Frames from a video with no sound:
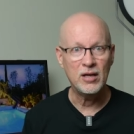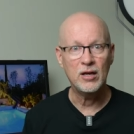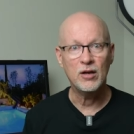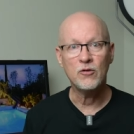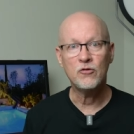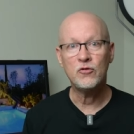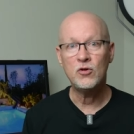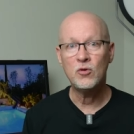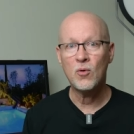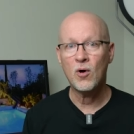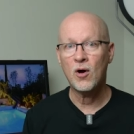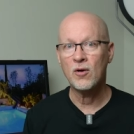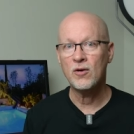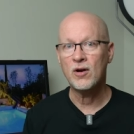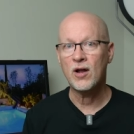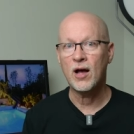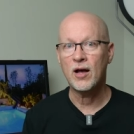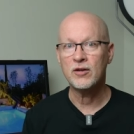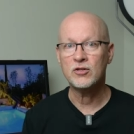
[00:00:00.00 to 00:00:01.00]
If you
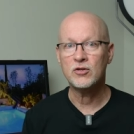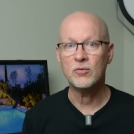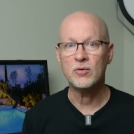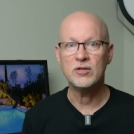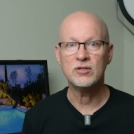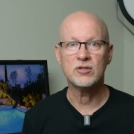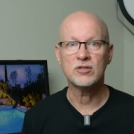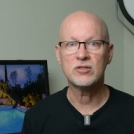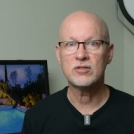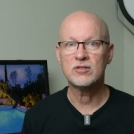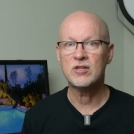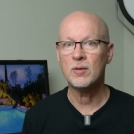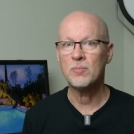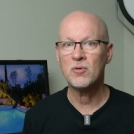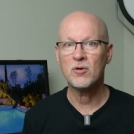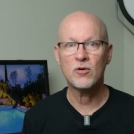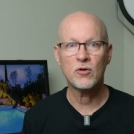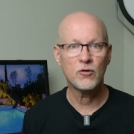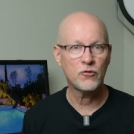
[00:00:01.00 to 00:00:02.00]
are not doing just
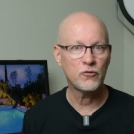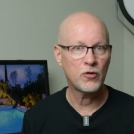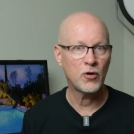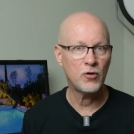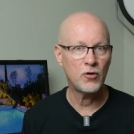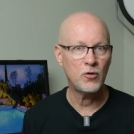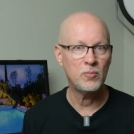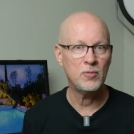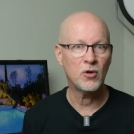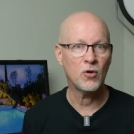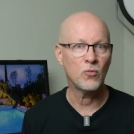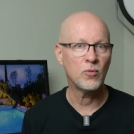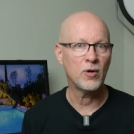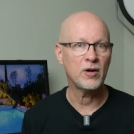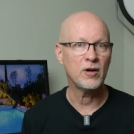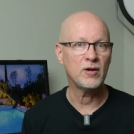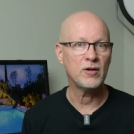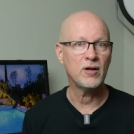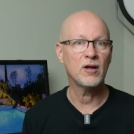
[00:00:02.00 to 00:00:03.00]
typical photo mill
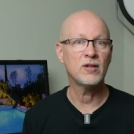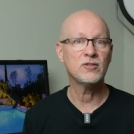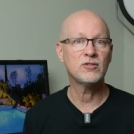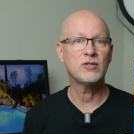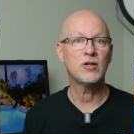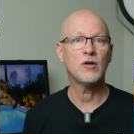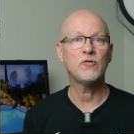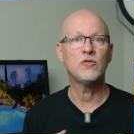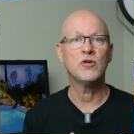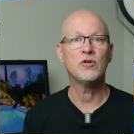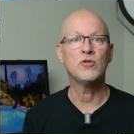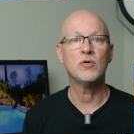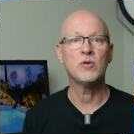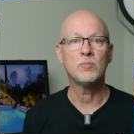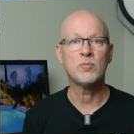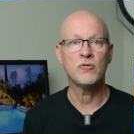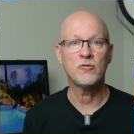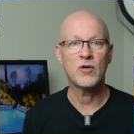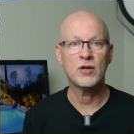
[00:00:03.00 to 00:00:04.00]
run and gun stuff, you're
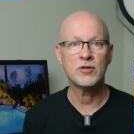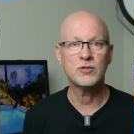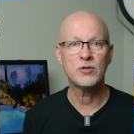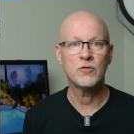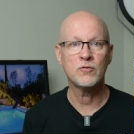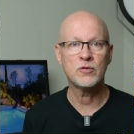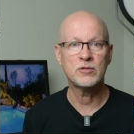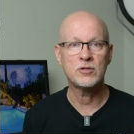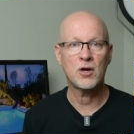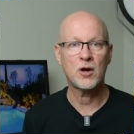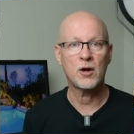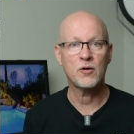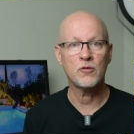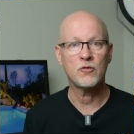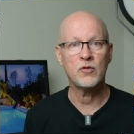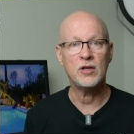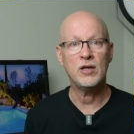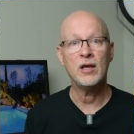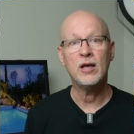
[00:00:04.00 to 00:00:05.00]
doing professional
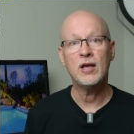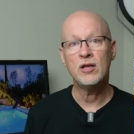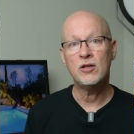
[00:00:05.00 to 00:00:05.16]
photography,